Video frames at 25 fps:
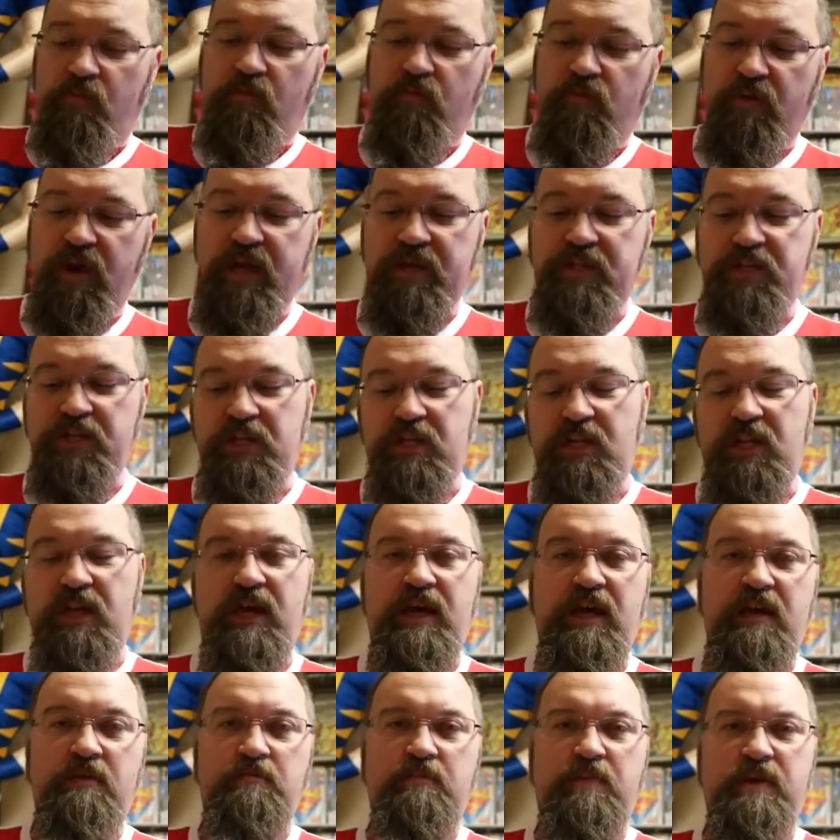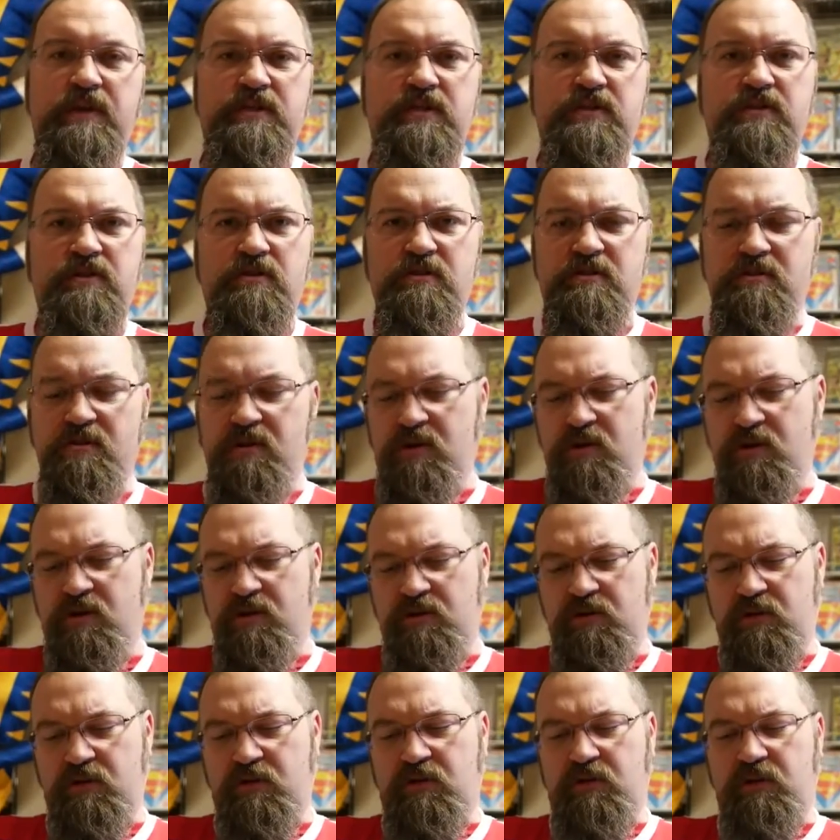Ratchet and Buster
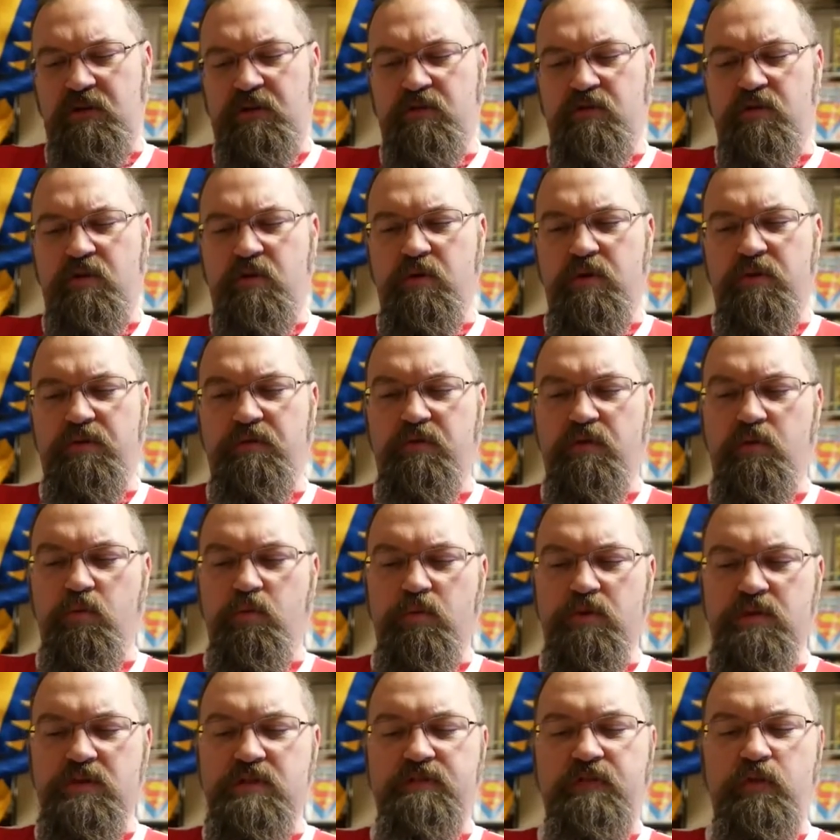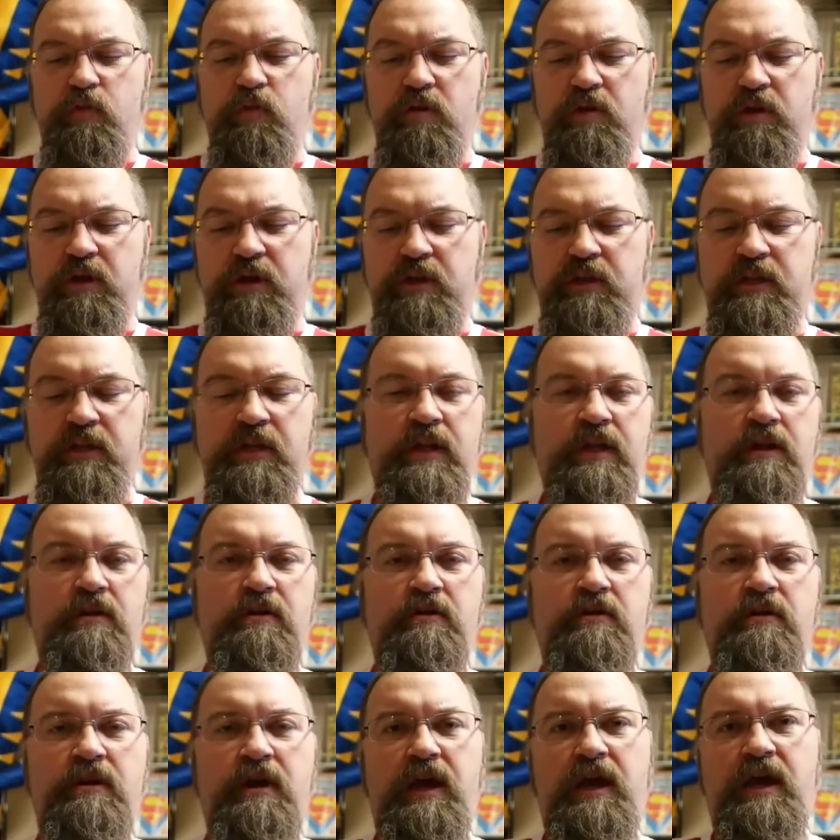are you know, going through the woods of Oregon
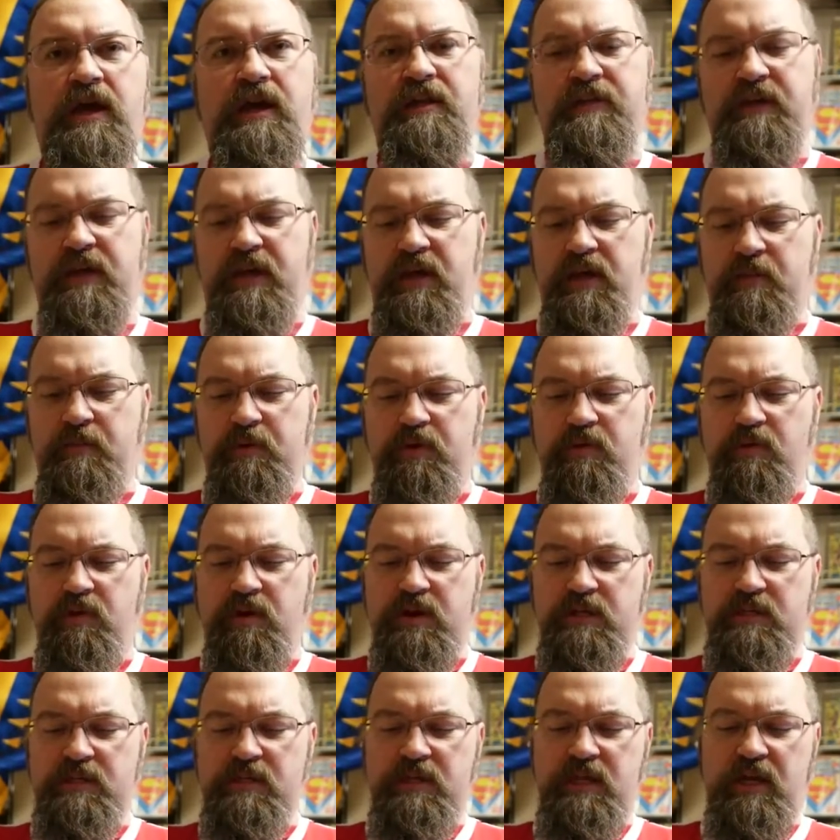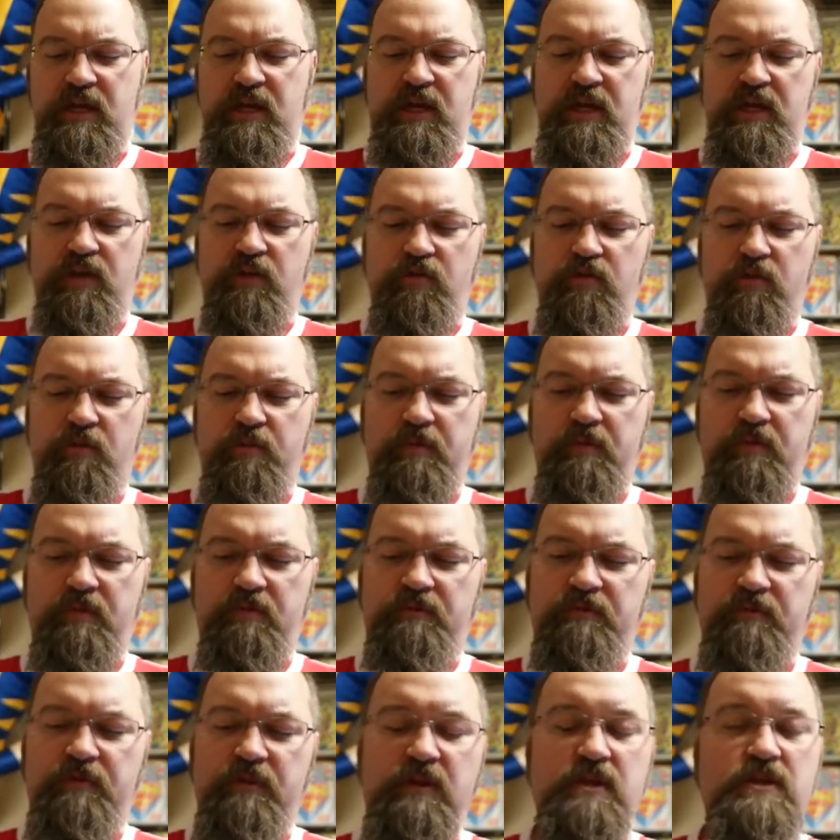here, and they come across a group
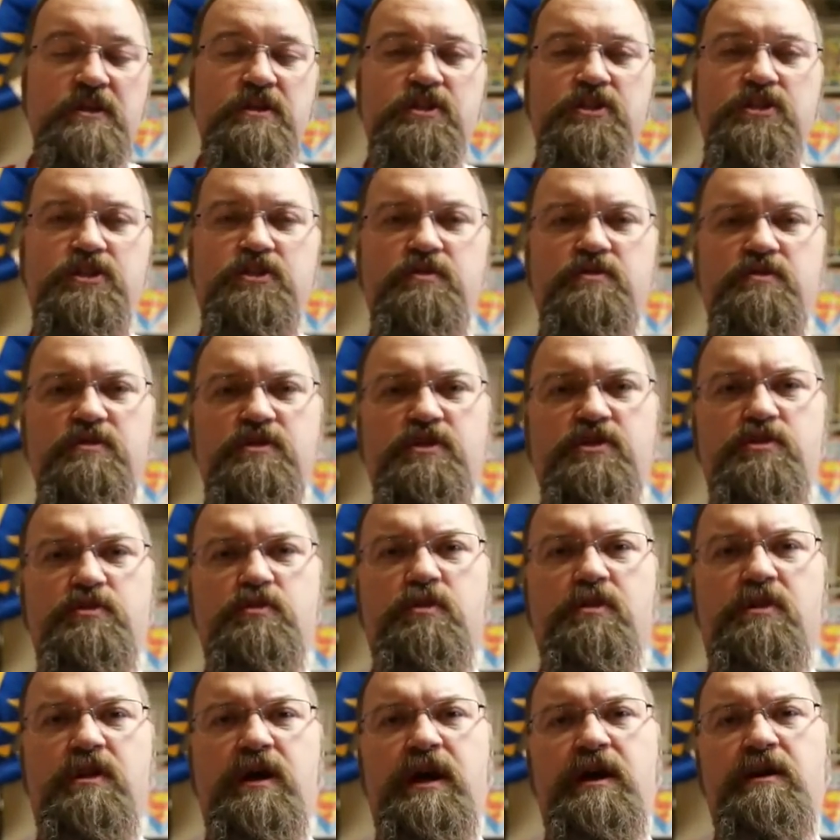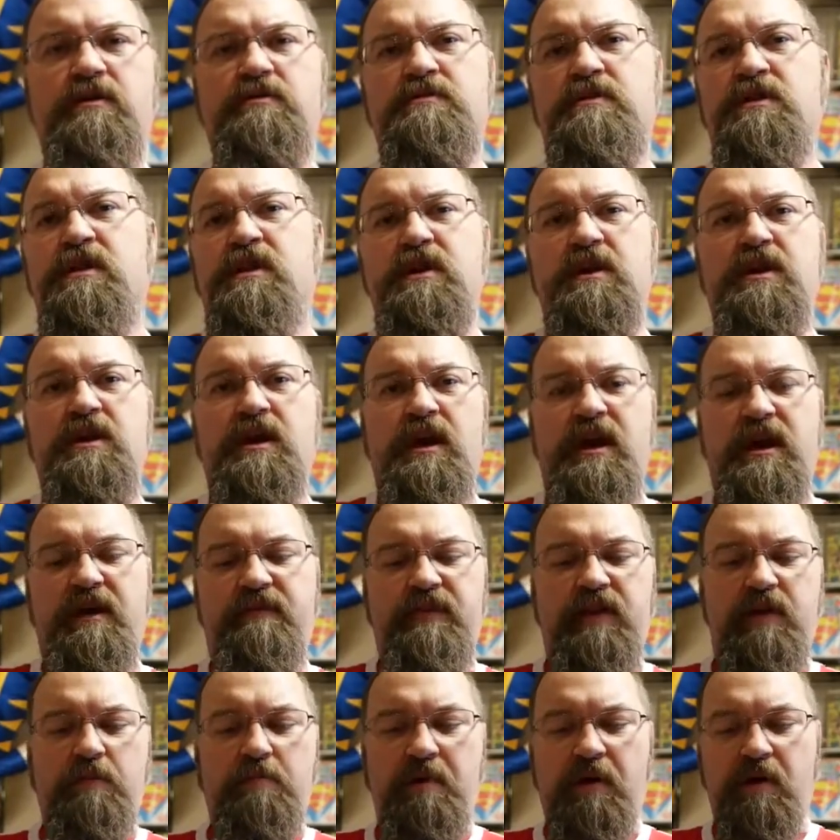of students who are out
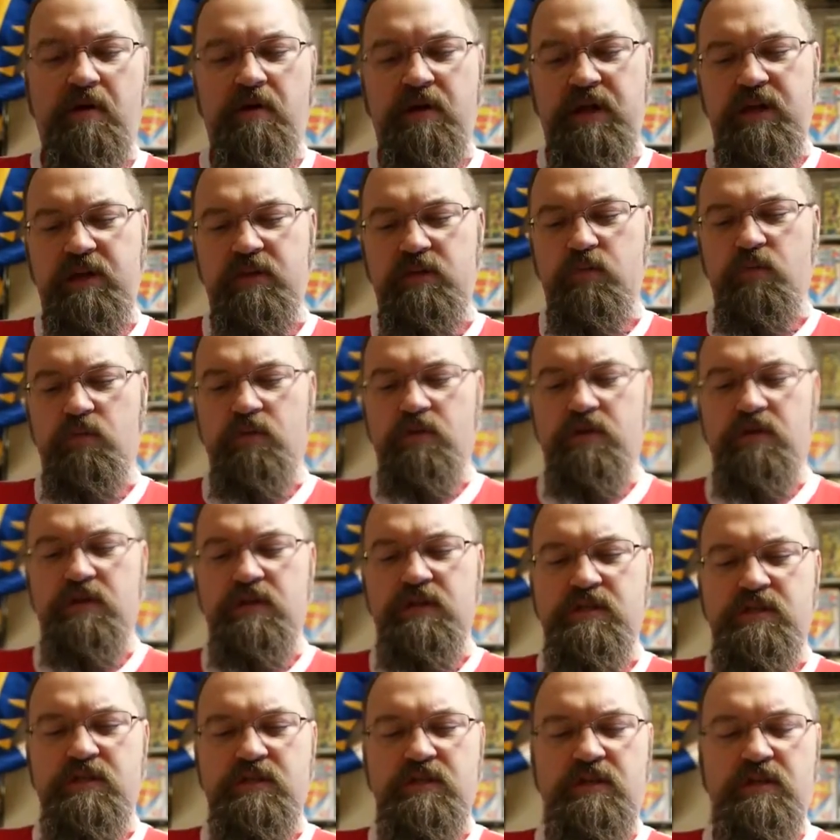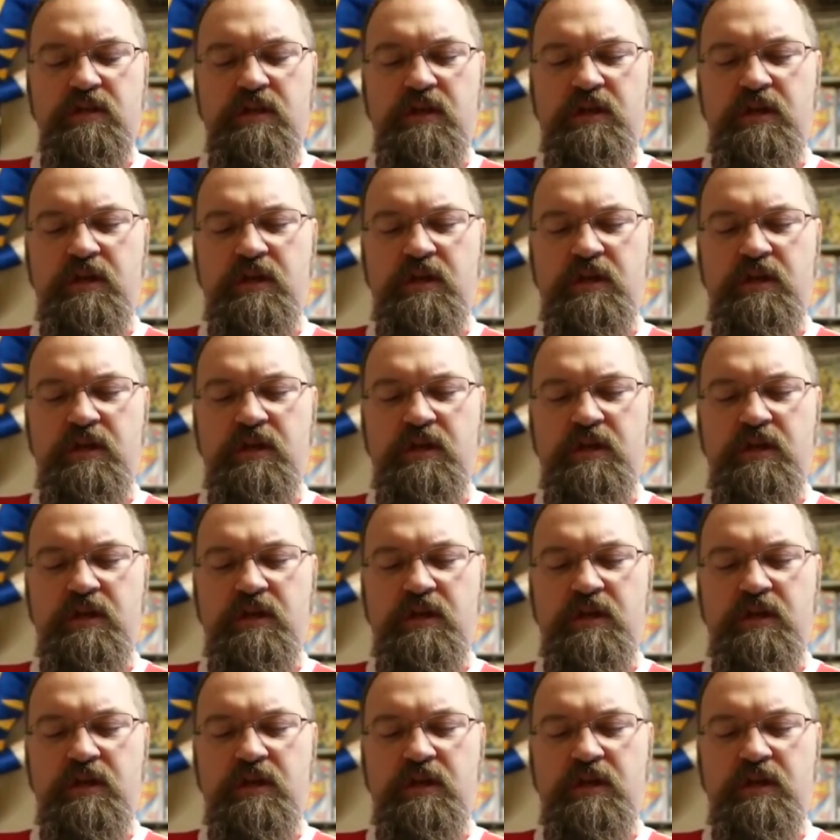having a party in the woods.